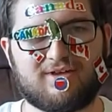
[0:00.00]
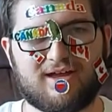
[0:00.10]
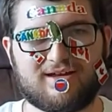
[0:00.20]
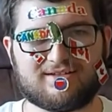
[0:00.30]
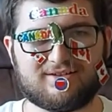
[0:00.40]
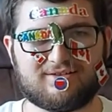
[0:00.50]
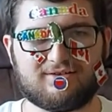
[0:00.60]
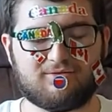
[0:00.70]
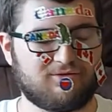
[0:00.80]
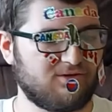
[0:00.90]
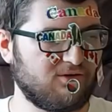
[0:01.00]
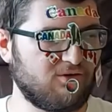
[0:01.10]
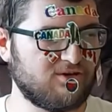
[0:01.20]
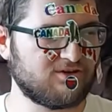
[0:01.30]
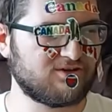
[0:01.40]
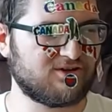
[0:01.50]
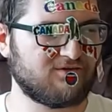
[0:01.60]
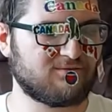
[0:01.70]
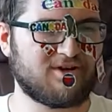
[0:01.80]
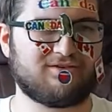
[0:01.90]
that, who you just heard
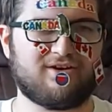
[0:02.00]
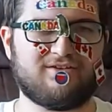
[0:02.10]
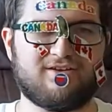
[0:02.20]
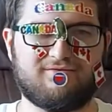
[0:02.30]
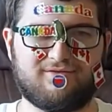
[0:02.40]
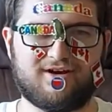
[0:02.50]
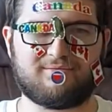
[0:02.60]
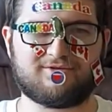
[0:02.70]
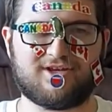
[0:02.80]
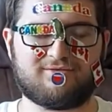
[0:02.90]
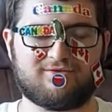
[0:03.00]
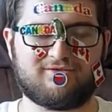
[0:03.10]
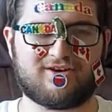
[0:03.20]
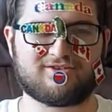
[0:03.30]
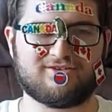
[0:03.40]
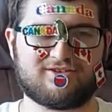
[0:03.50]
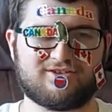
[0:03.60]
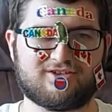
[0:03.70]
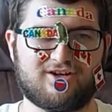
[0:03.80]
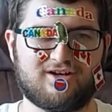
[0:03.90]
from right there, that very professional looking
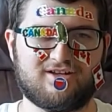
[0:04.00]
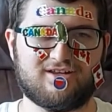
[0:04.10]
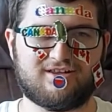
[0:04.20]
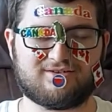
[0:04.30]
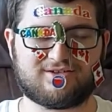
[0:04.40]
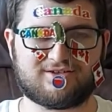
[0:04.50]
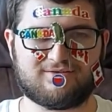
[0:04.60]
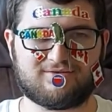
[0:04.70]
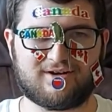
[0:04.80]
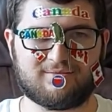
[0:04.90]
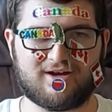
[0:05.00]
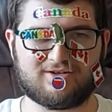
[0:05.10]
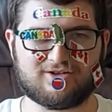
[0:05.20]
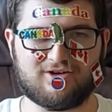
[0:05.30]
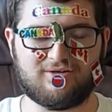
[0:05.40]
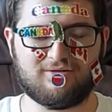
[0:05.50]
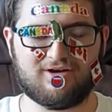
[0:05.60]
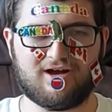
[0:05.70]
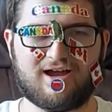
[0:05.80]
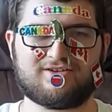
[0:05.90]
shot, that was a good friend of mine, Joe.
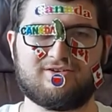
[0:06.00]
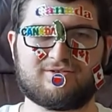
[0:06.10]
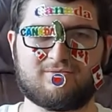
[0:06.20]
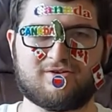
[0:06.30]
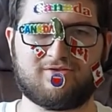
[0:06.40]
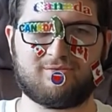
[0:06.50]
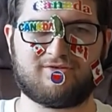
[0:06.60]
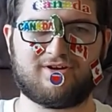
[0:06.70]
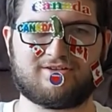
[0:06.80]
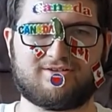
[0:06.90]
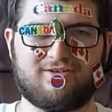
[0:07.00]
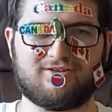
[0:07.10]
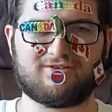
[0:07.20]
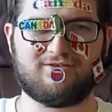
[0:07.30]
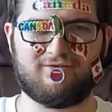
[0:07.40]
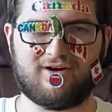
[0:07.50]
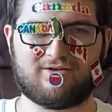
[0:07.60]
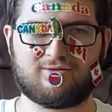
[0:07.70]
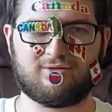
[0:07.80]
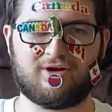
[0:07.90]
I actually used to work with him in a restaurant. Very
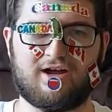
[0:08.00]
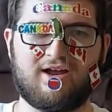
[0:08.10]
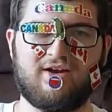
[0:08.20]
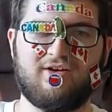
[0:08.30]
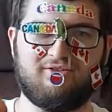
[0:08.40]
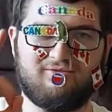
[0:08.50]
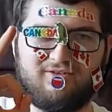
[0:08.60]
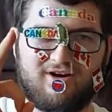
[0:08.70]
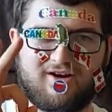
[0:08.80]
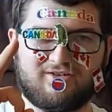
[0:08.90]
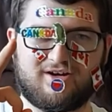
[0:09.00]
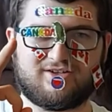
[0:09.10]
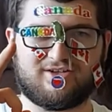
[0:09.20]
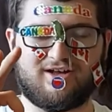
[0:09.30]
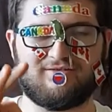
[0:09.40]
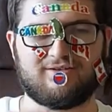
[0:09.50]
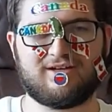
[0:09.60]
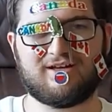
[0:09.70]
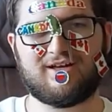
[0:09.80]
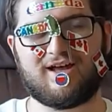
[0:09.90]
cool guy, very great chef.
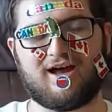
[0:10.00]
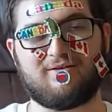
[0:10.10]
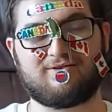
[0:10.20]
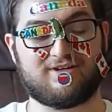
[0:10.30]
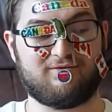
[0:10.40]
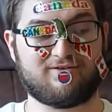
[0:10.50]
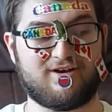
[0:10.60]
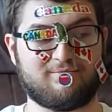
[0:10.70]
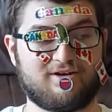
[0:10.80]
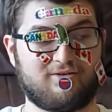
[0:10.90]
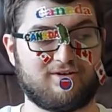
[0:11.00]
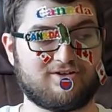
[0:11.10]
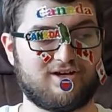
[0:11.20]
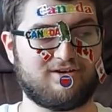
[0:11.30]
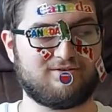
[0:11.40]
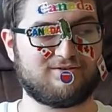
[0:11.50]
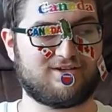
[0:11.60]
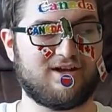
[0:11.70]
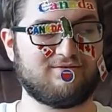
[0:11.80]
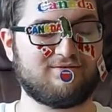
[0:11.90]
I definitely recommend going and checking out his
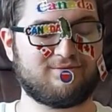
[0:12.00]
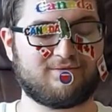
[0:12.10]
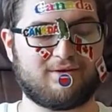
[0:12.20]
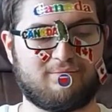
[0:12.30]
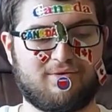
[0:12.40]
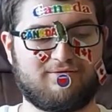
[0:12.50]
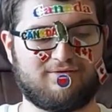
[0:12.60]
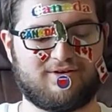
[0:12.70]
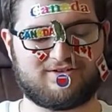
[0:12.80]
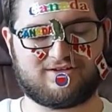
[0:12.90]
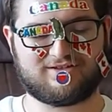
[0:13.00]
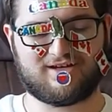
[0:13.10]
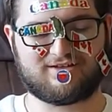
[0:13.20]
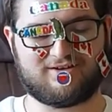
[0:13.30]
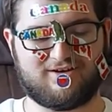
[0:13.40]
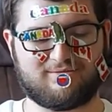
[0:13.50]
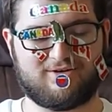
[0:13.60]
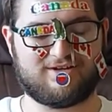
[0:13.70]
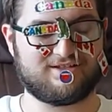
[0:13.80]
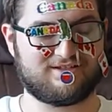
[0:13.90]
stuff. But first, I'd just like to talk about
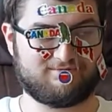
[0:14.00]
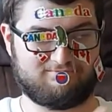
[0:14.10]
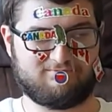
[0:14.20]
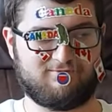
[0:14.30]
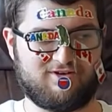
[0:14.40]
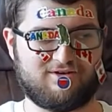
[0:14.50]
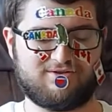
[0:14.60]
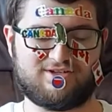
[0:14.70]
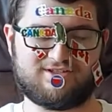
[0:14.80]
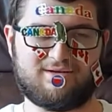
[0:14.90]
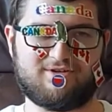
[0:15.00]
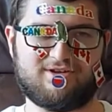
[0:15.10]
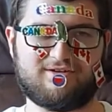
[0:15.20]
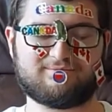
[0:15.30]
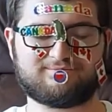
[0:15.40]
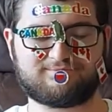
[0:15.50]
his video he just sent me there.